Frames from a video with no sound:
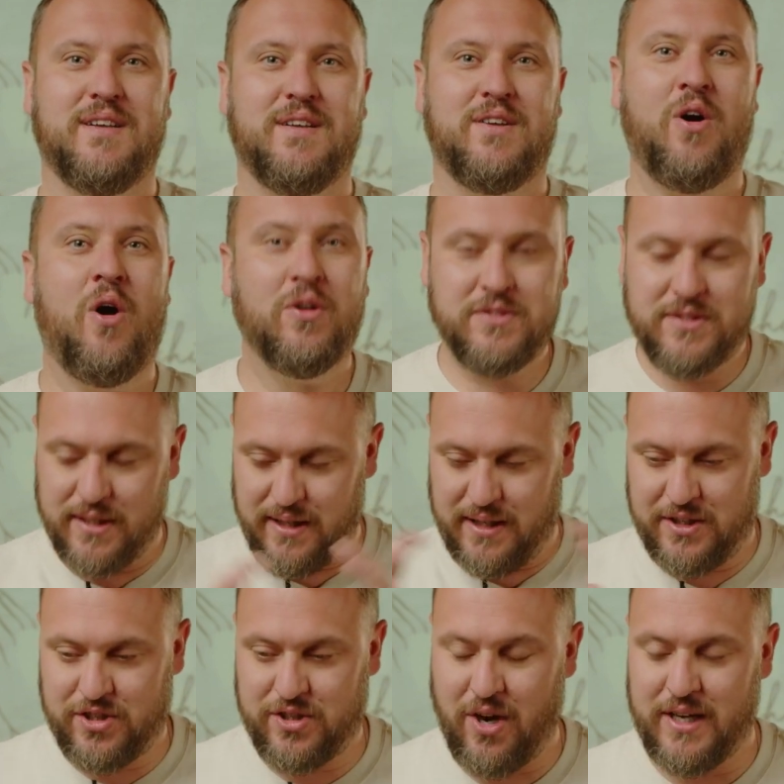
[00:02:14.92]
constantly
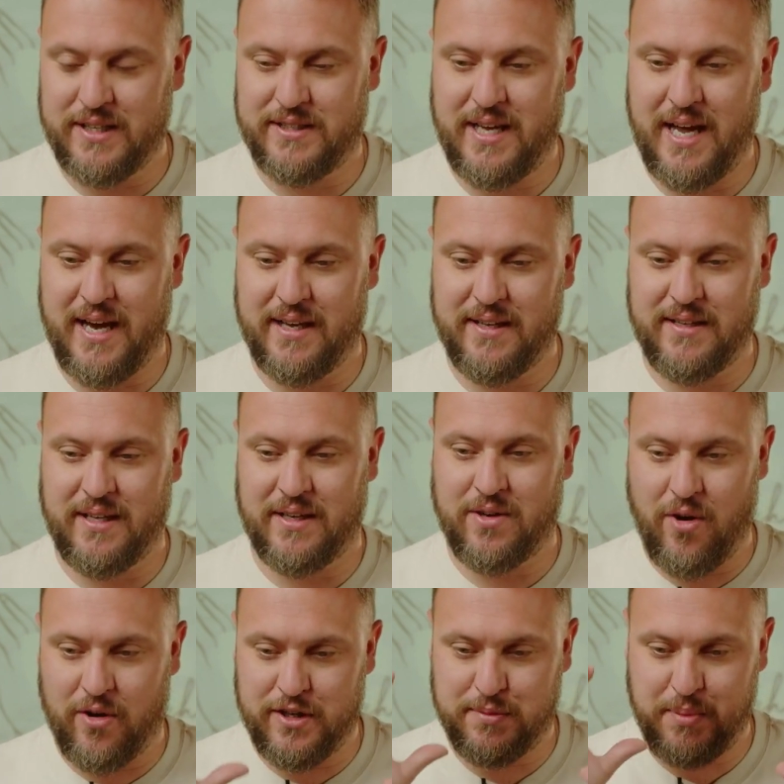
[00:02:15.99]
shines out that
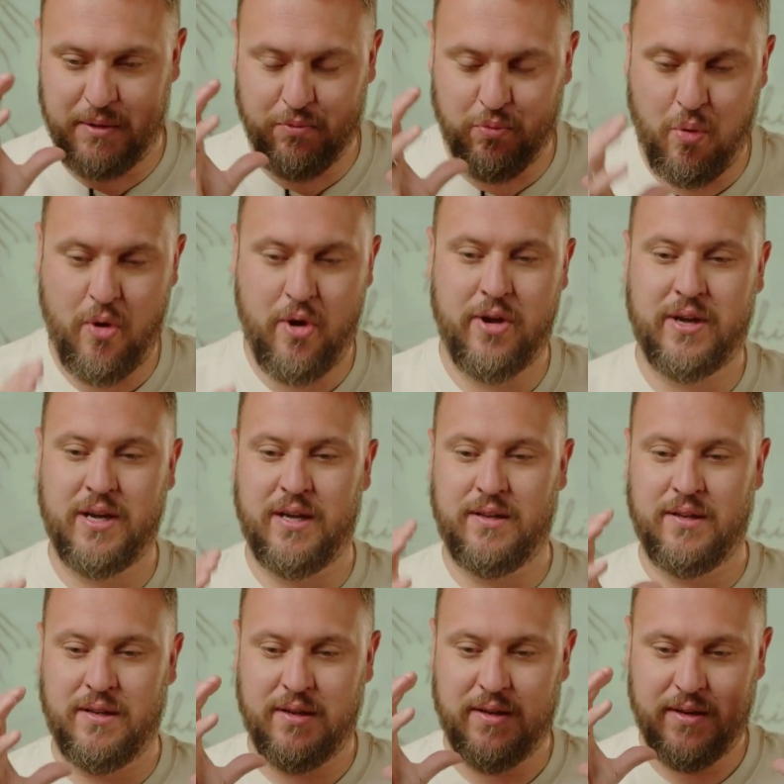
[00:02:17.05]
God has been
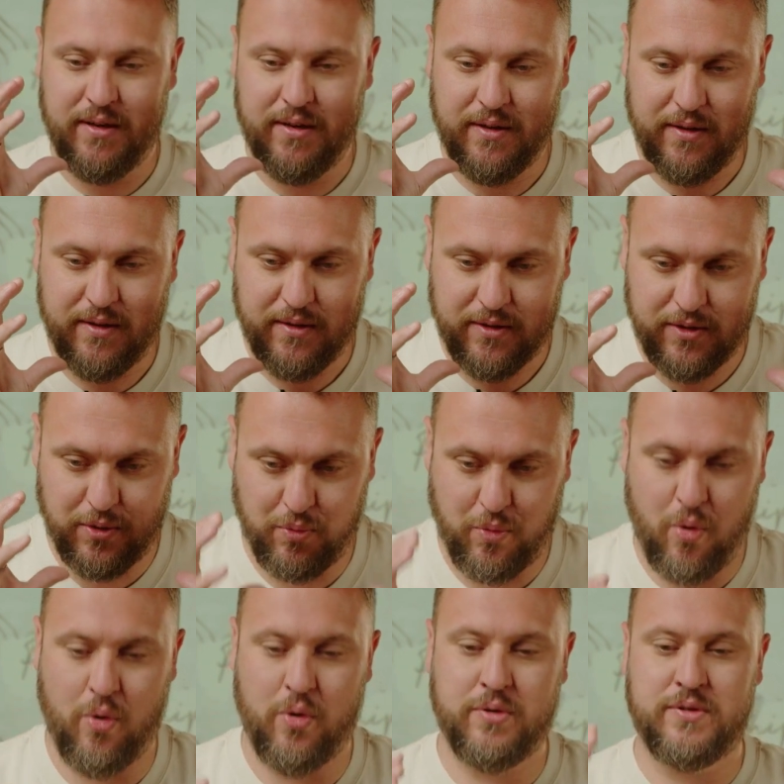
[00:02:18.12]
working
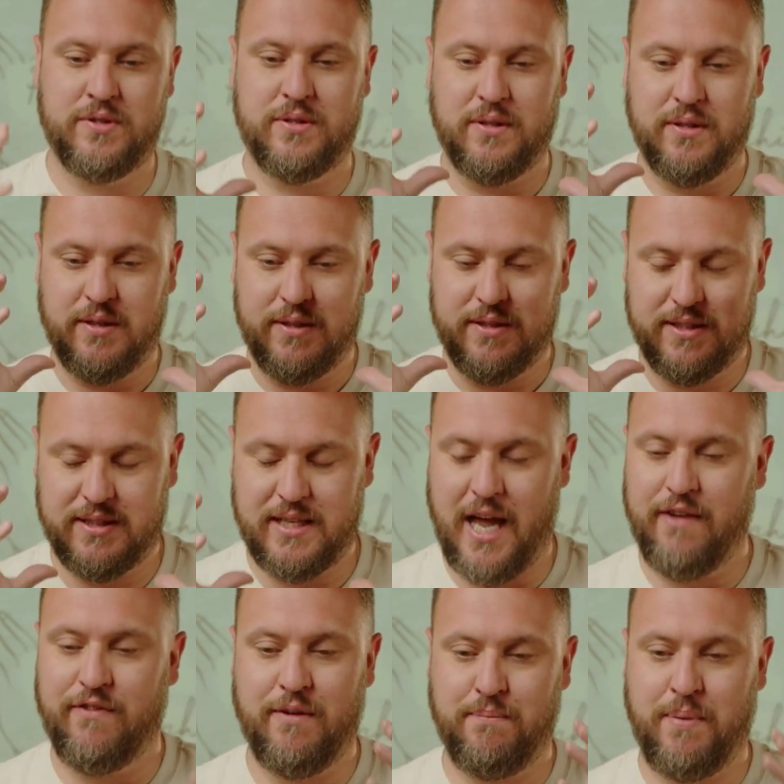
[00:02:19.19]
towards
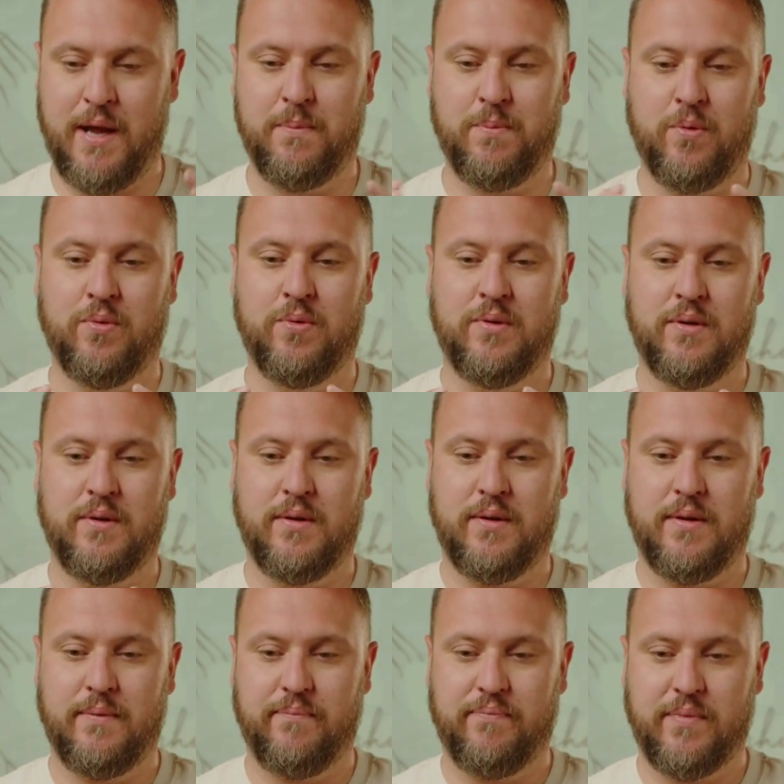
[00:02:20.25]
saving people
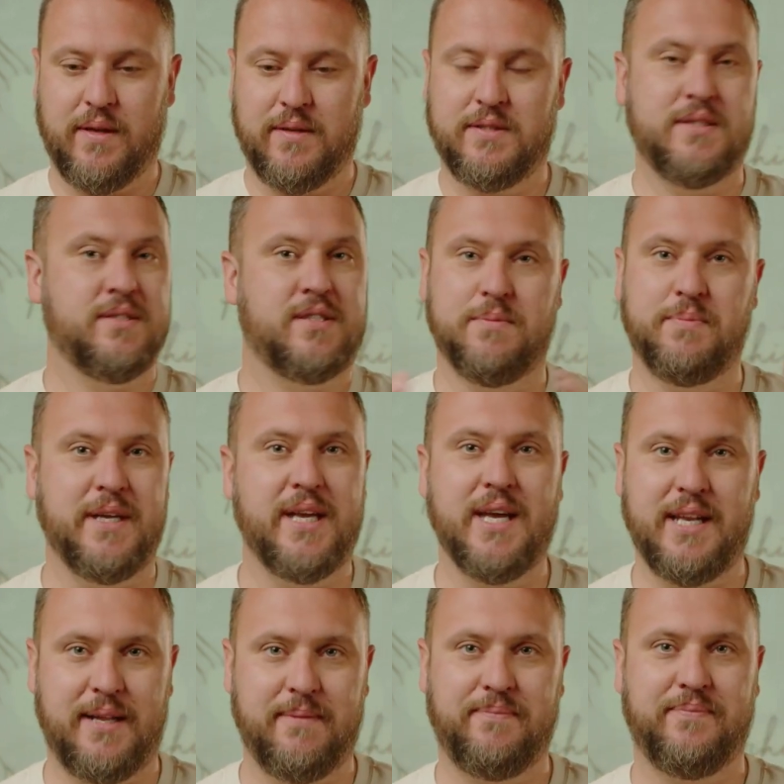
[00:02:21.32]
since the
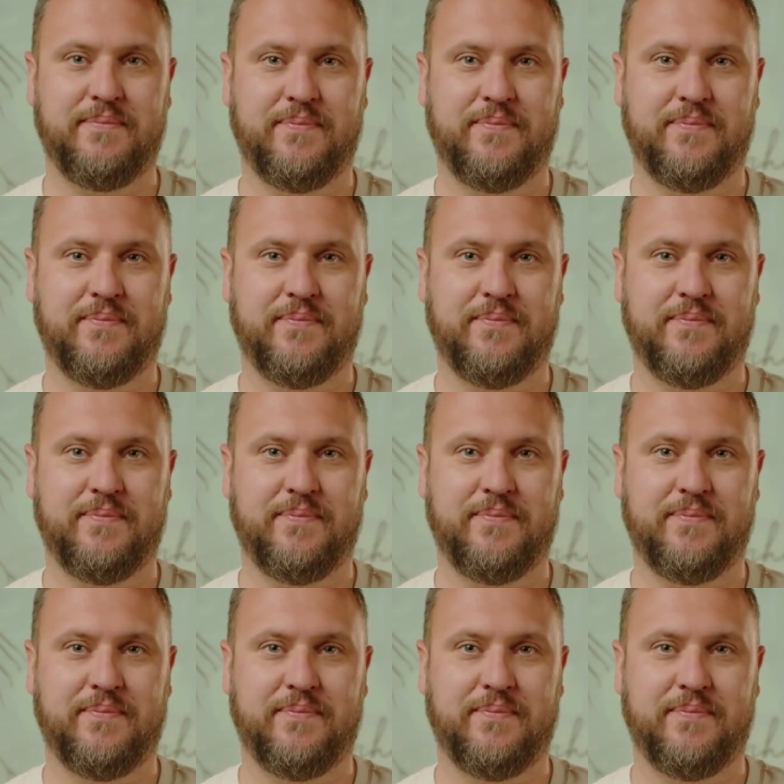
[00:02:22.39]
beginning.